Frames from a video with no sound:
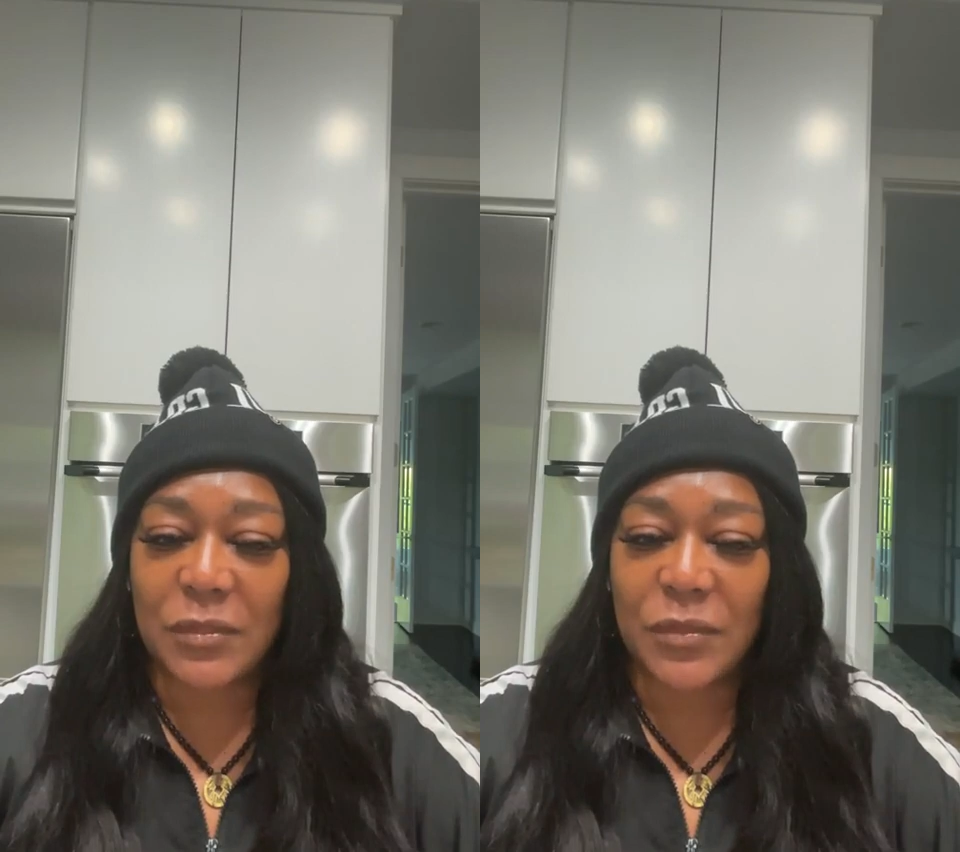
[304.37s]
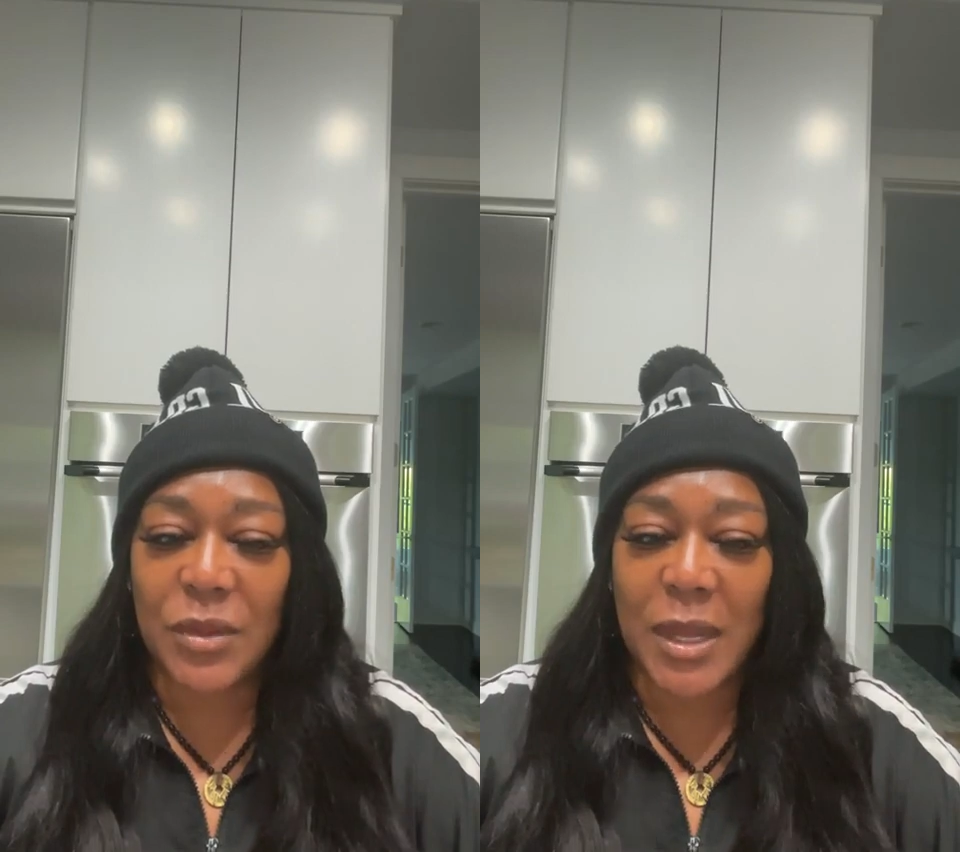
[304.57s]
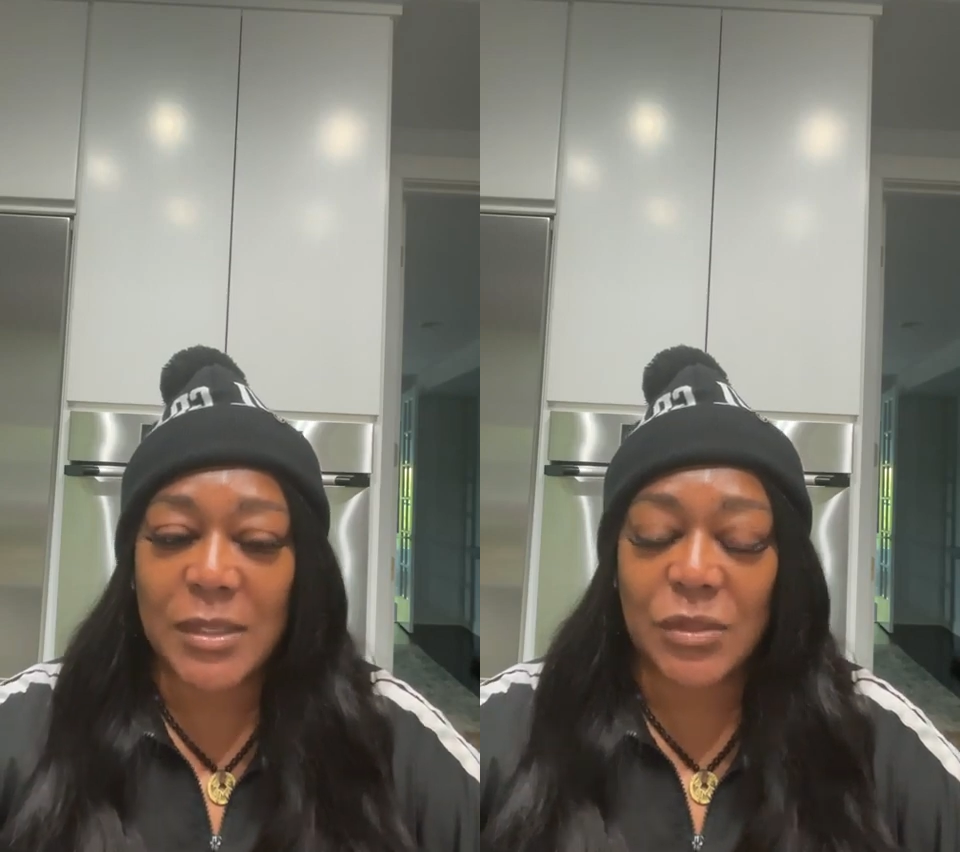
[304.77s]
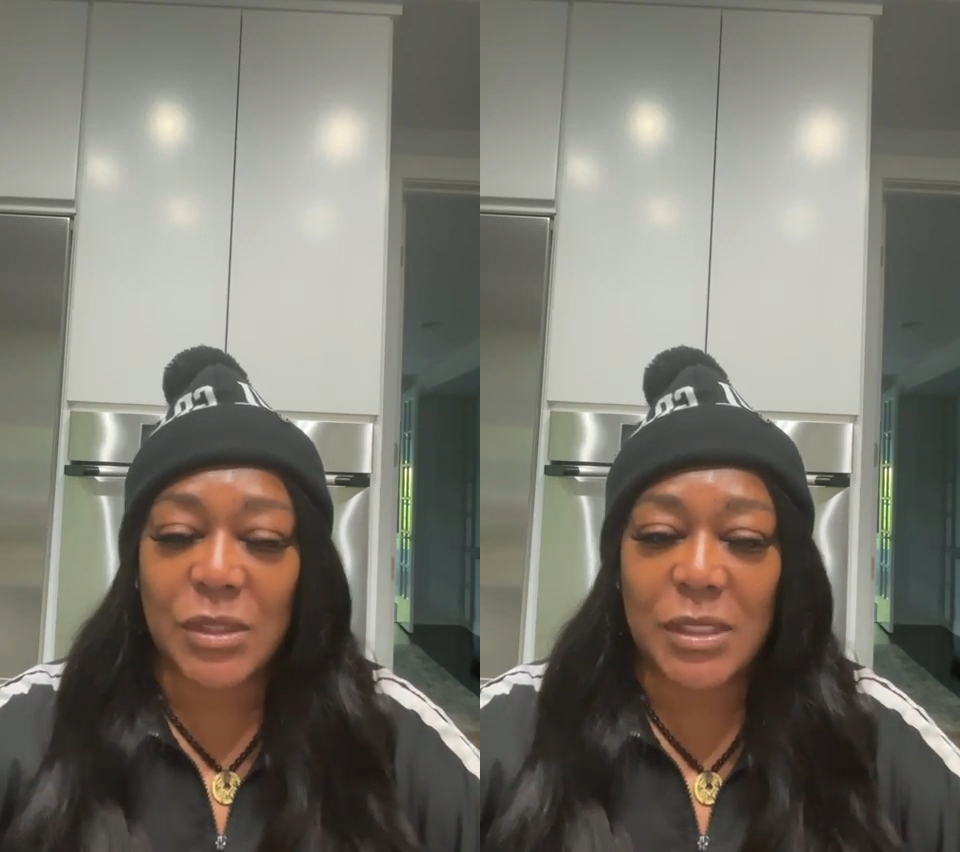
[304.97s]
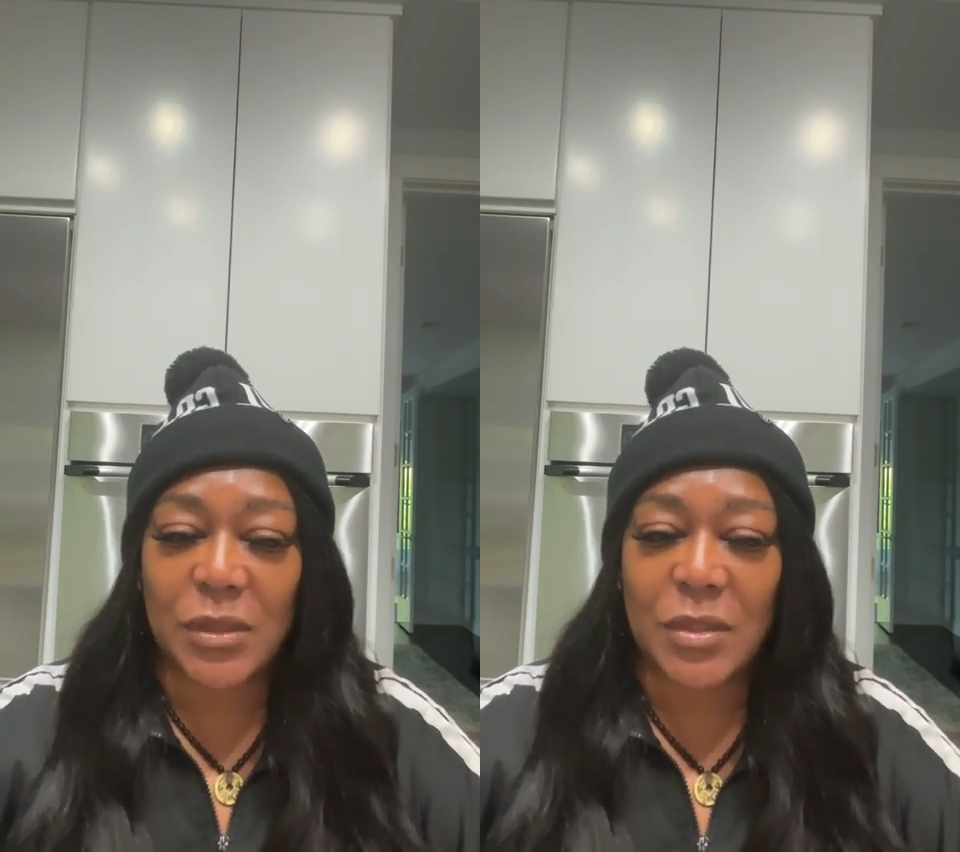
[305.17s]
if you guys are
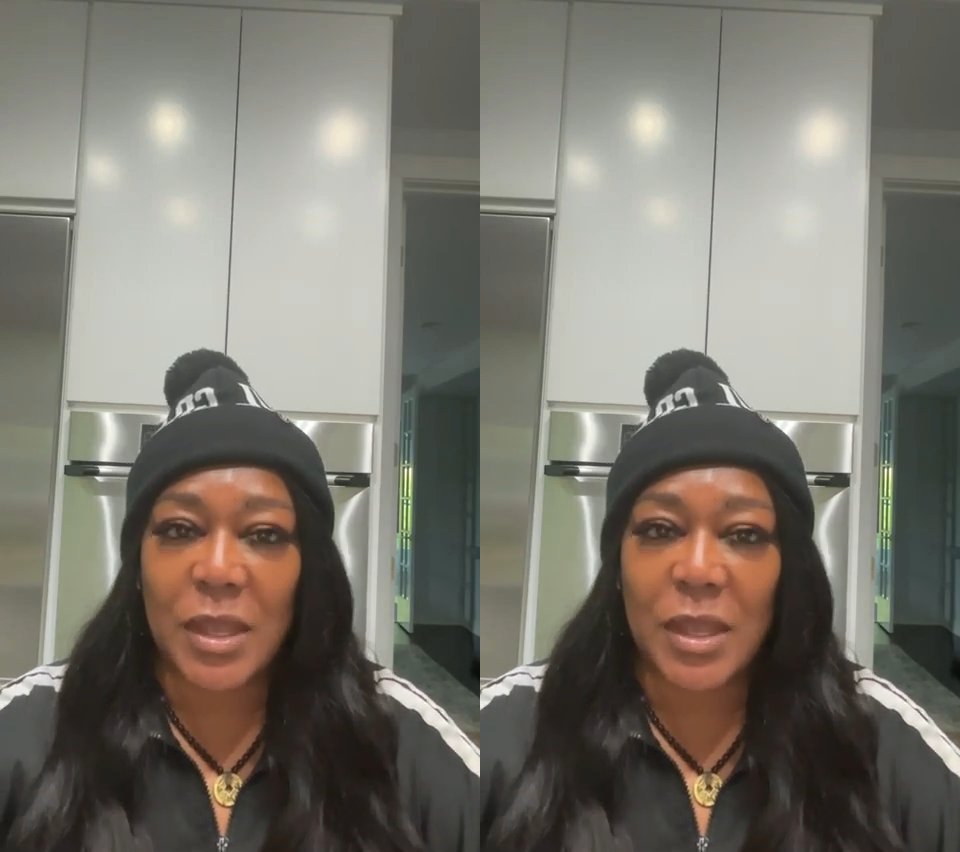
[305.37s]
still